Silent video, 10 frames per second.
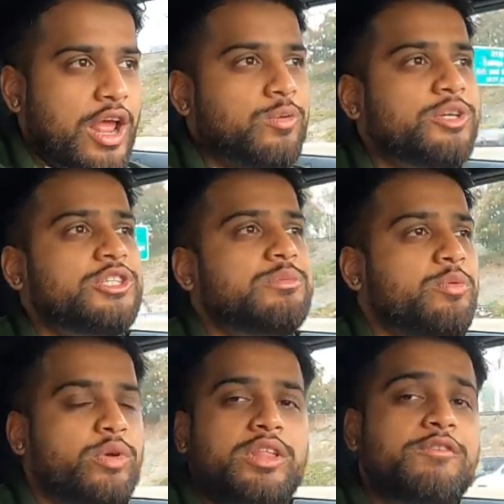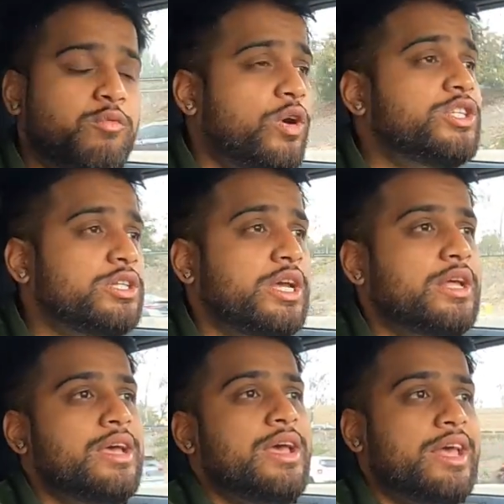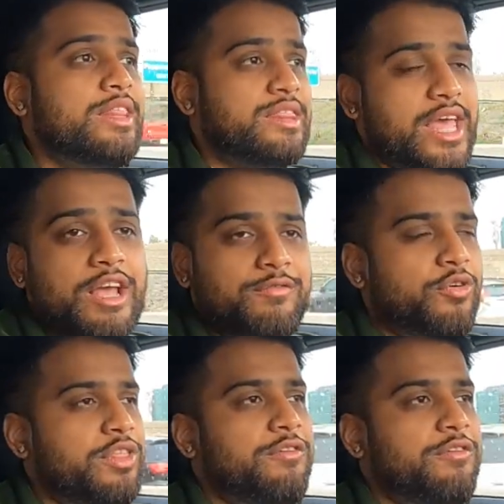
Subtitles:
and we should be really fortunate and thankful